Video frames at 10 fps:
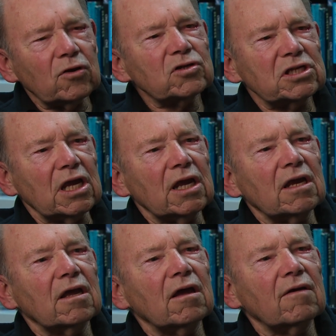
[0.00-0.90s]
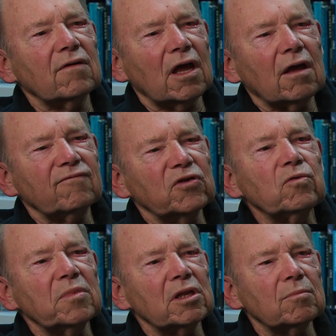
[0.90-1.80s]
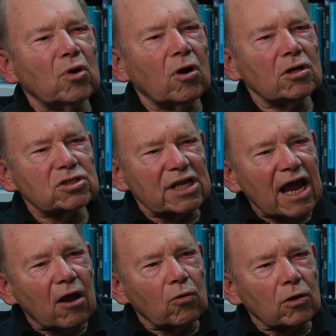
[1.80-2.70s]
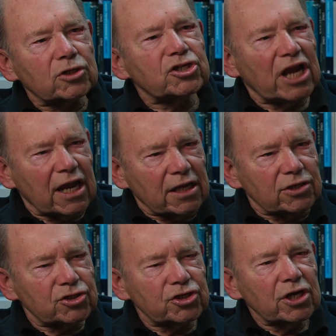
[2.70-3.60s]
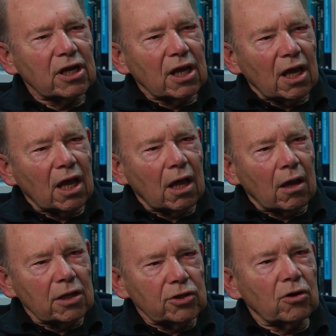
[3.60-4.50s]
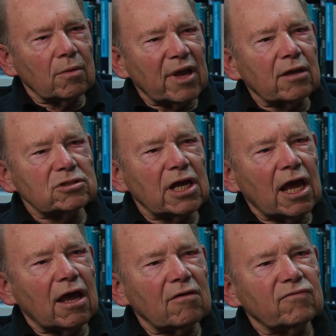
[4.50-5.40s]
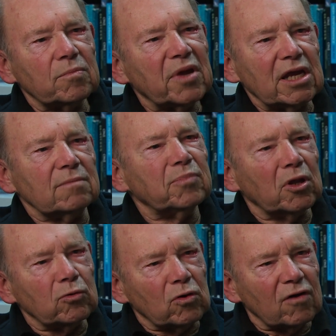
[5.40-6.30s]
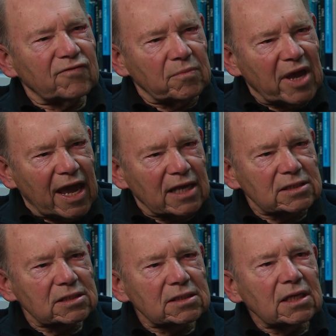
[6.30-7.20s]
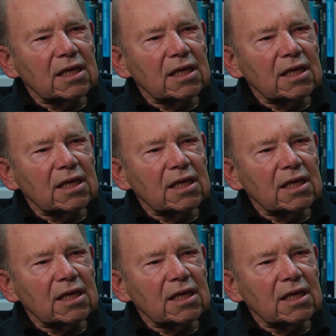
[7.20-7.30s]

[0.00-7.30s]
you're seeing a, a few millibars an hour change, uh, you're about to have the paint blown off the mast.